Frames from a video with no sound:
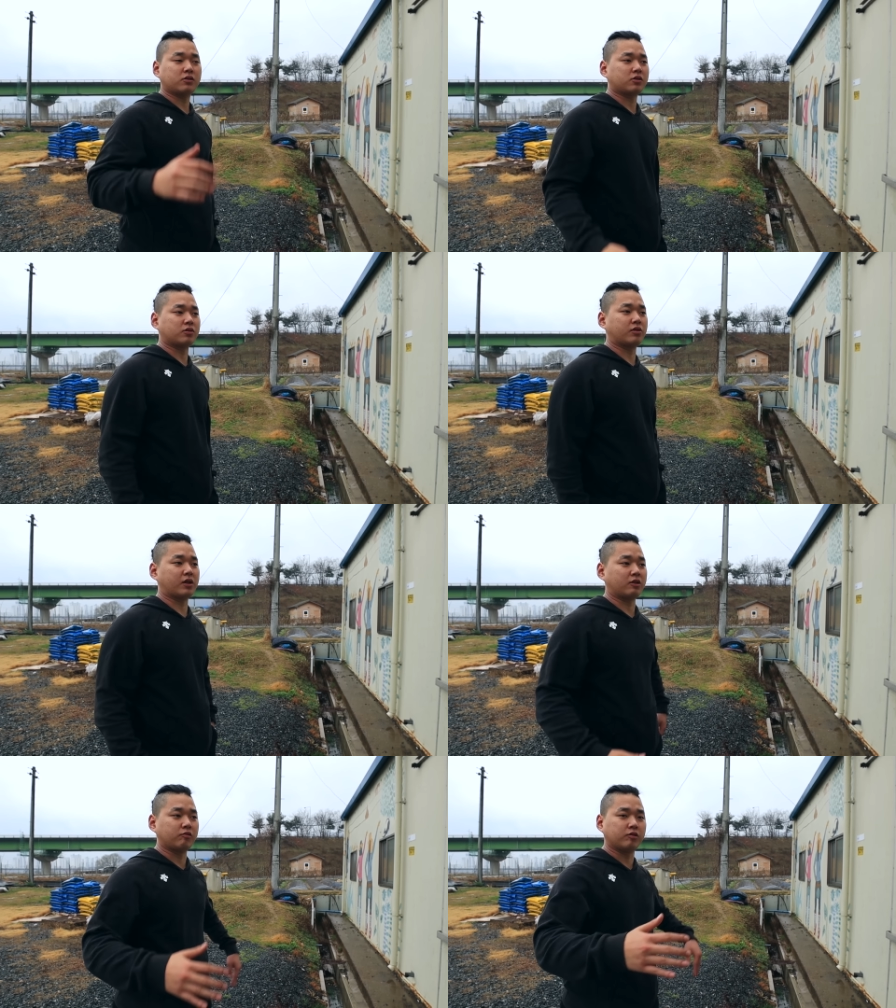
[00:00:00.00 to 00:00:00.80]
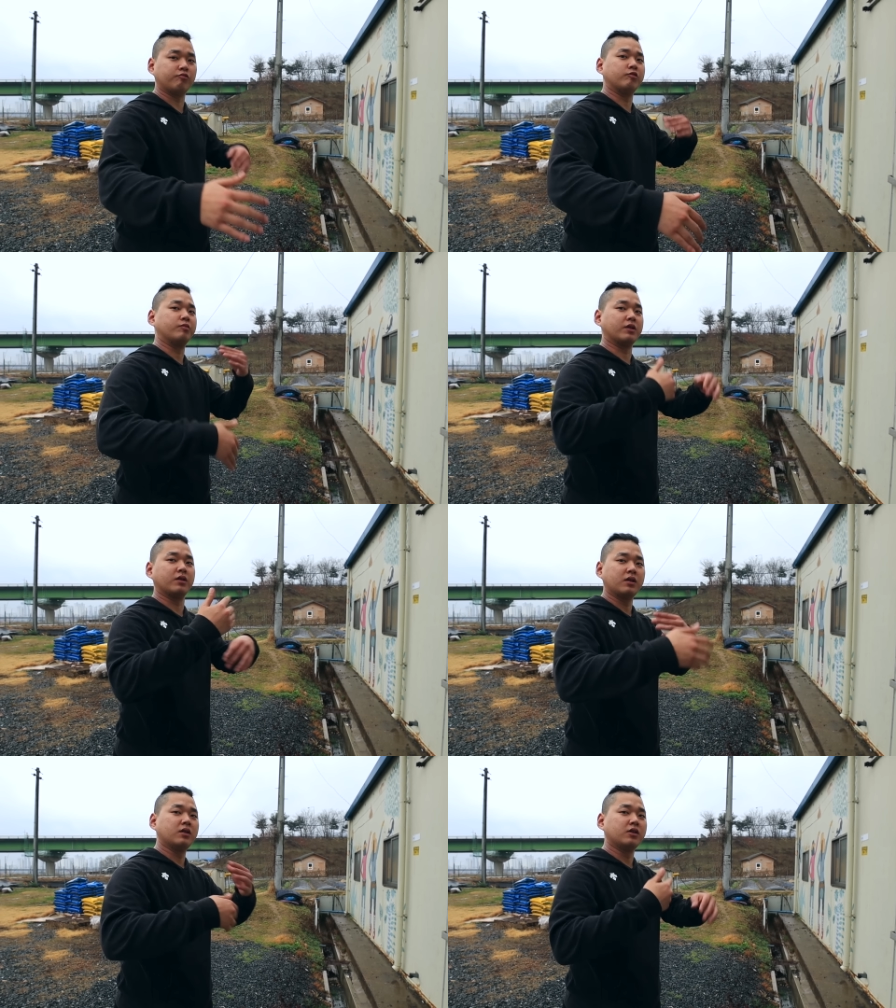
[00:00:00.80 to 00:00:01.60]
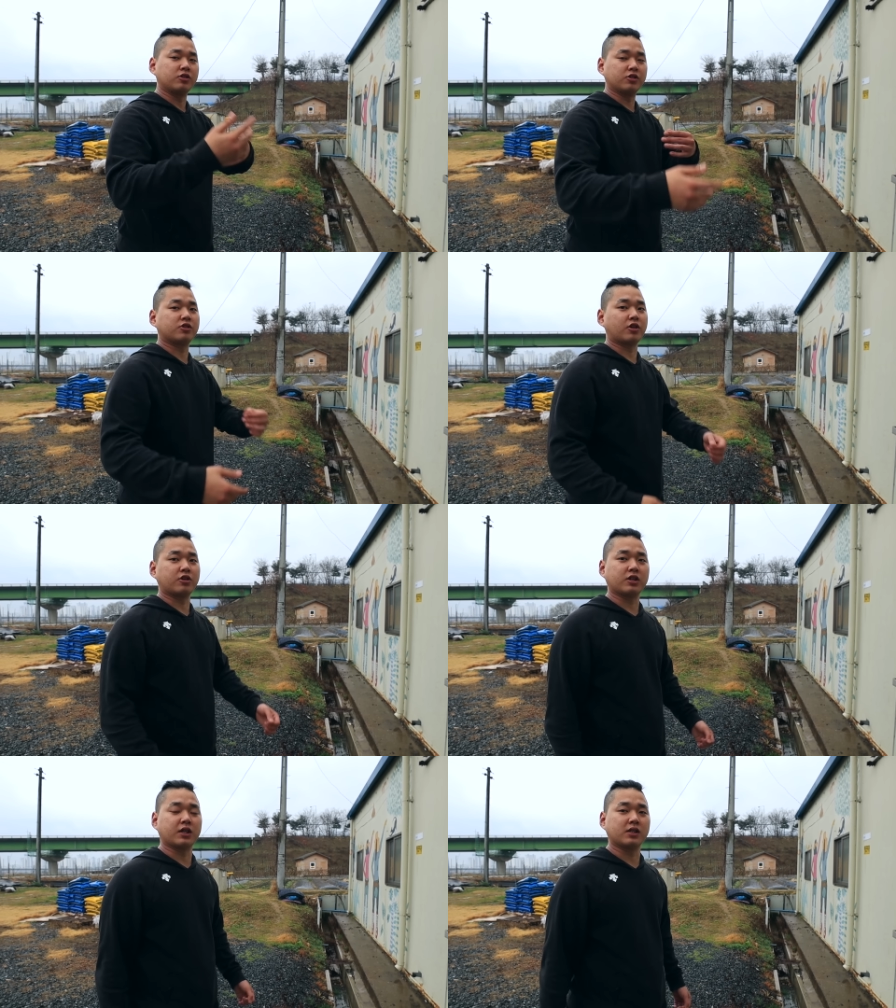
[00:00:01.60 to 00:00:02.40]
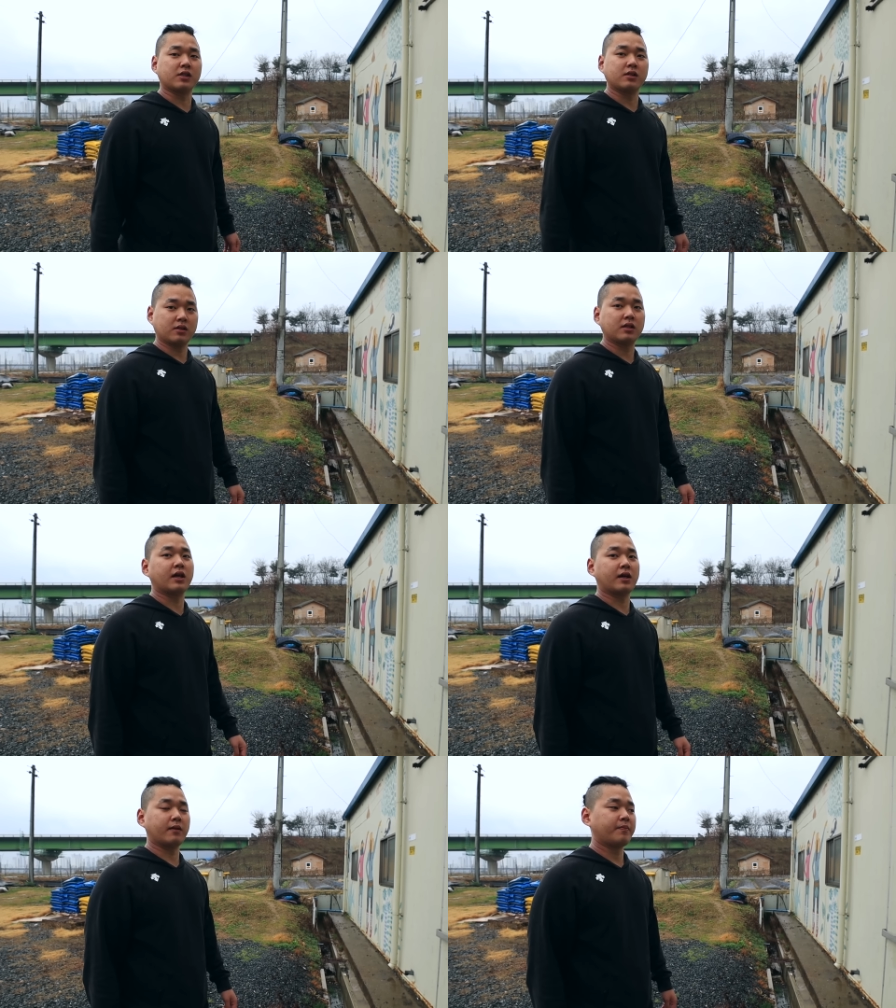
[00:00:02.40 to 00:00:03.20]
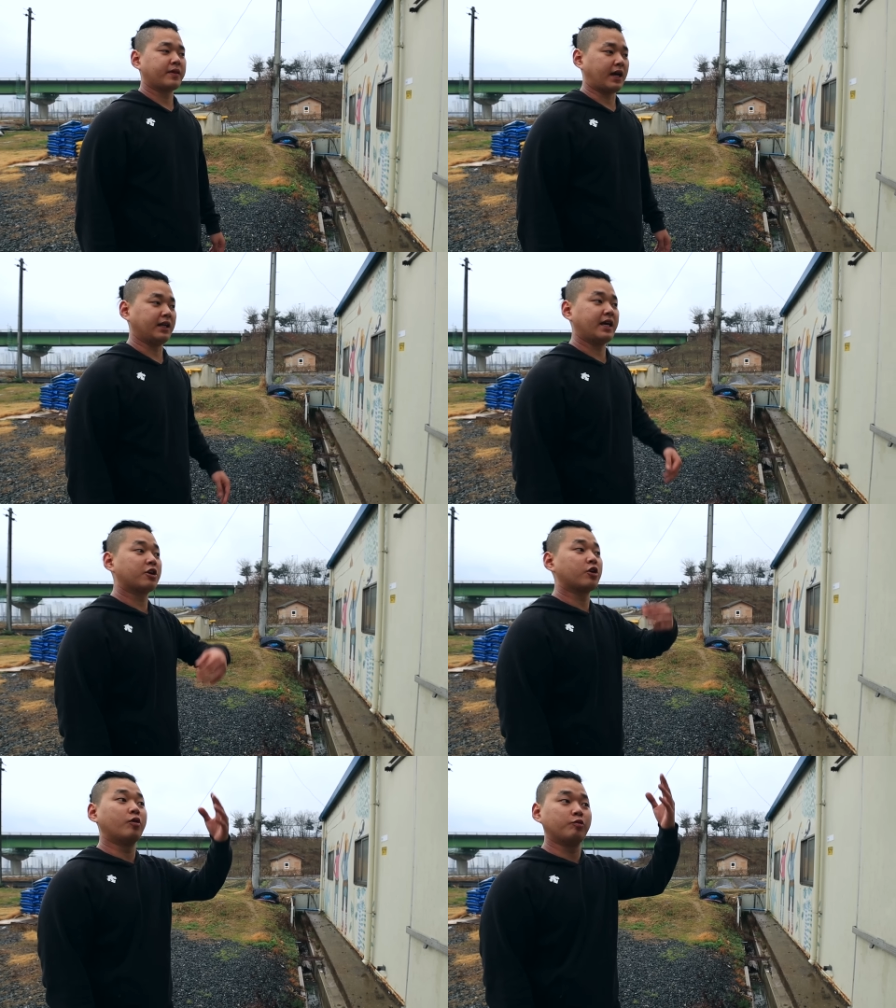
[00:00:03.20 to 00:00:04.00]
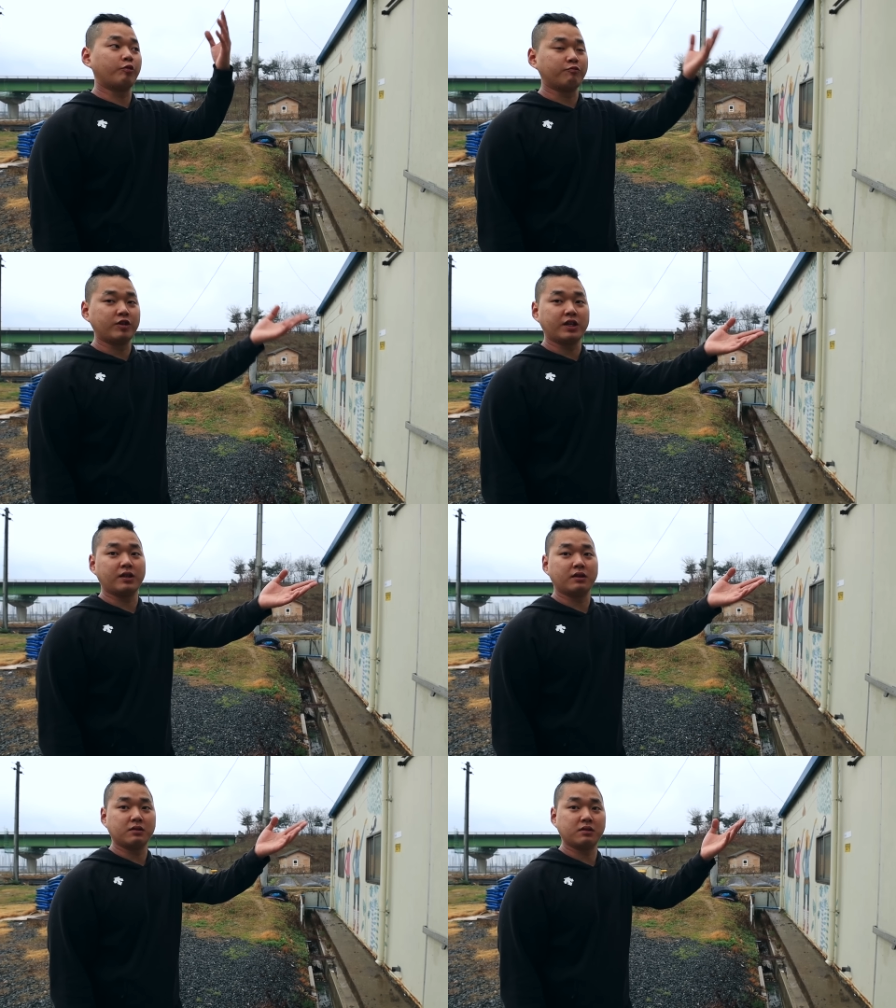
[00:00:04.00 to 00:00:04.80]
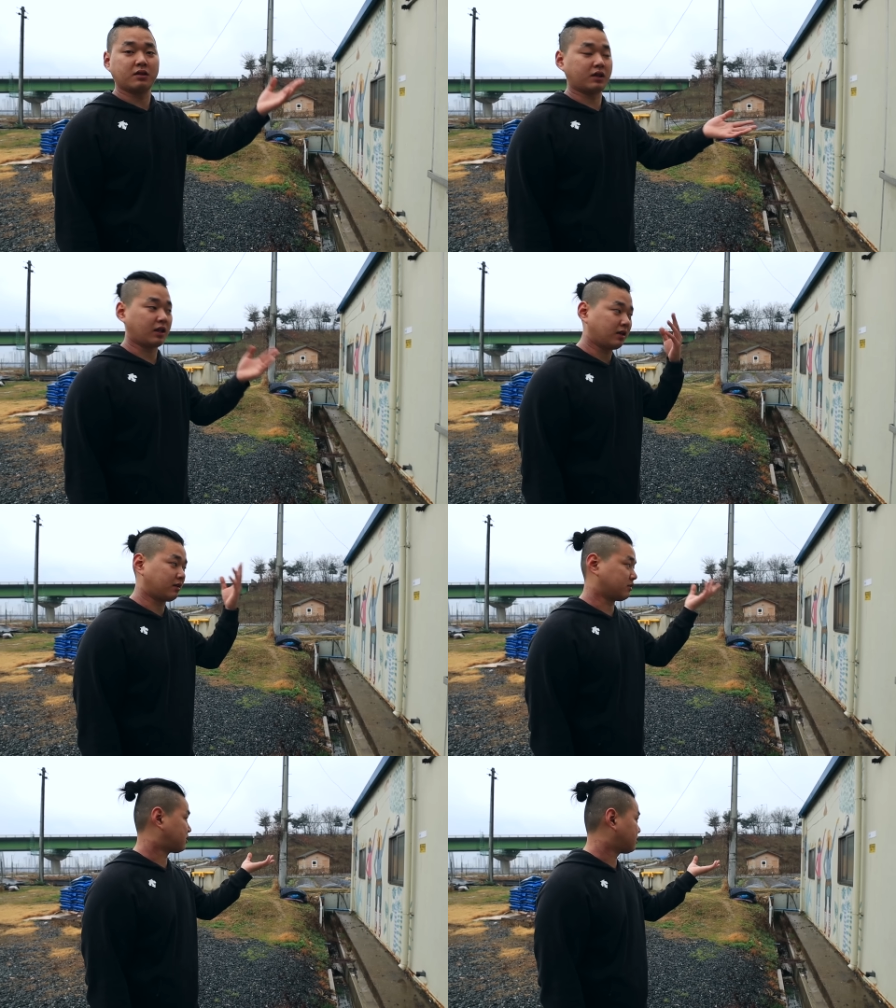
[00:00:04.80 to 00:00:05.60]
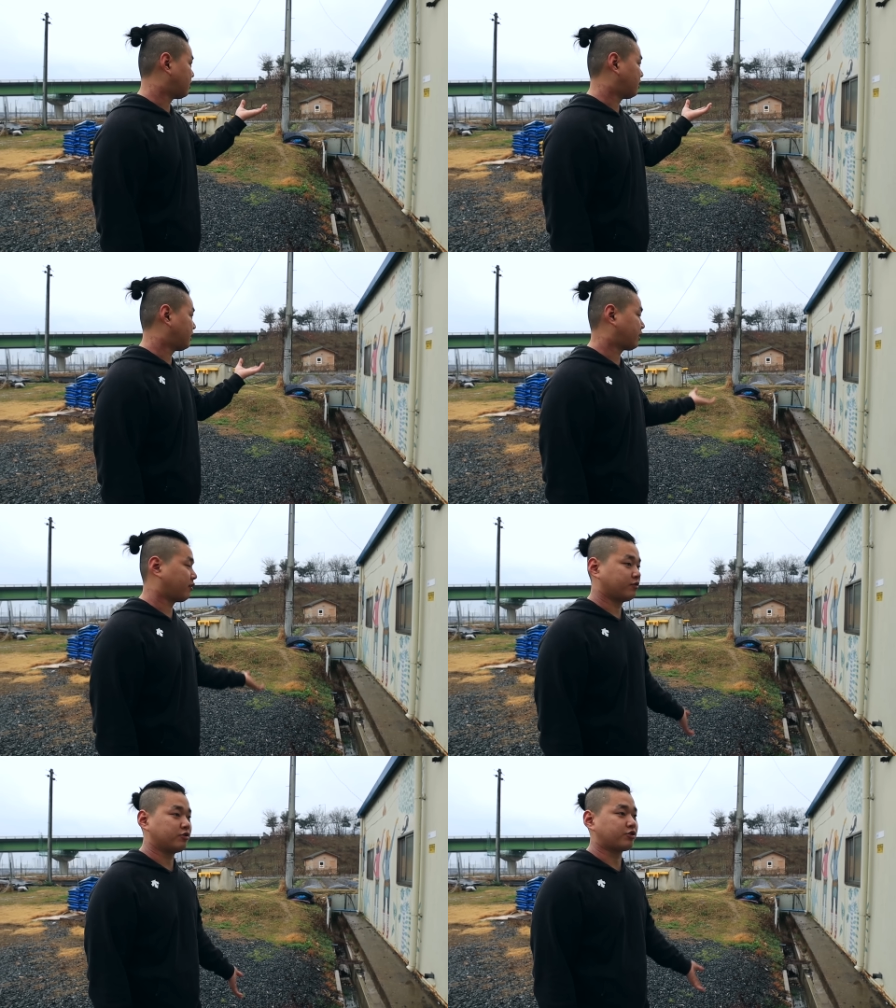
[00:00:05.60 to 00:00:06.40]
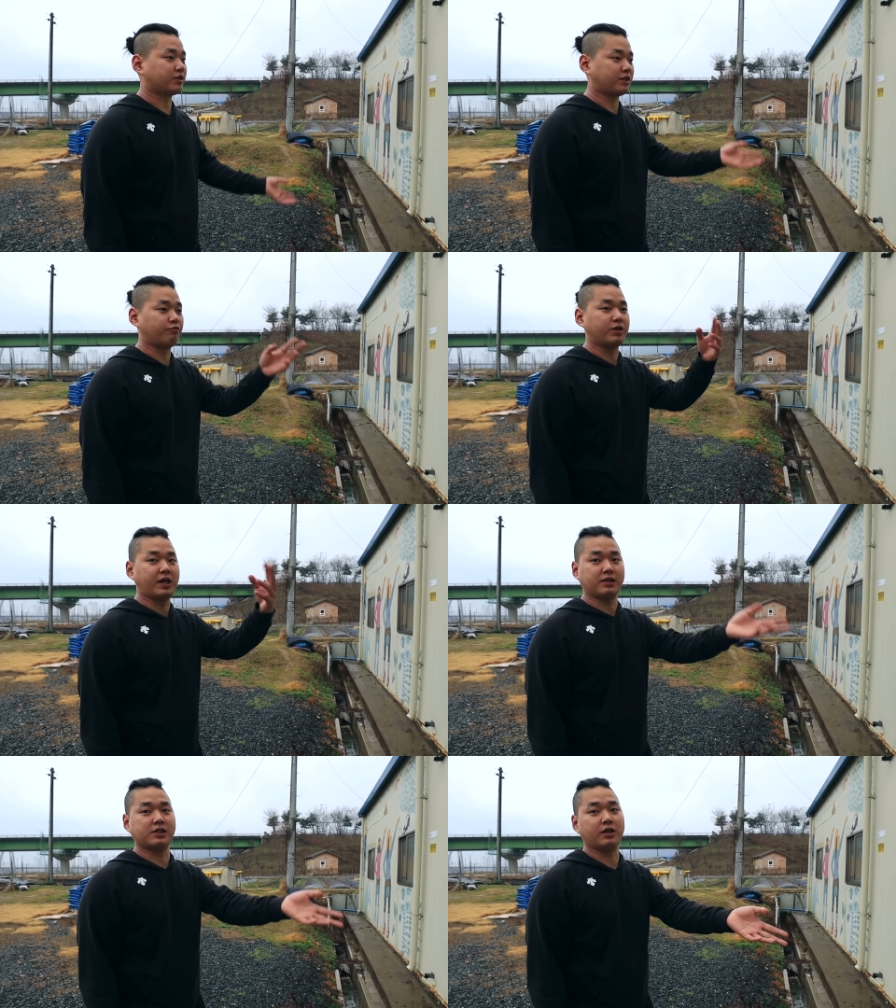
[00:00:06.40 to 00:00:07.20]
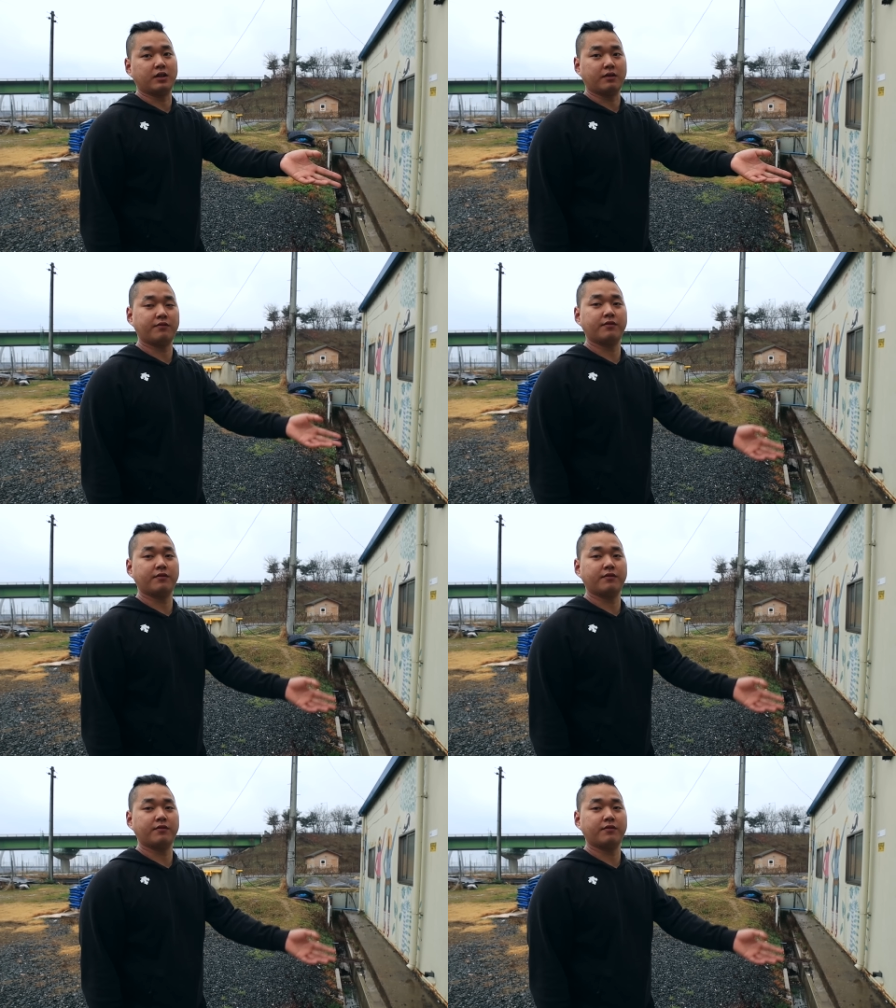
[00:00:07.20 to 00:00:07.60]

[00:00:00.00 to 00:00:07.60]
So that it will be the starter kit. Exactly. Yeah. yeah. Mm-hmm. And later on, when we think it's a lack of nutrient that we add JLF.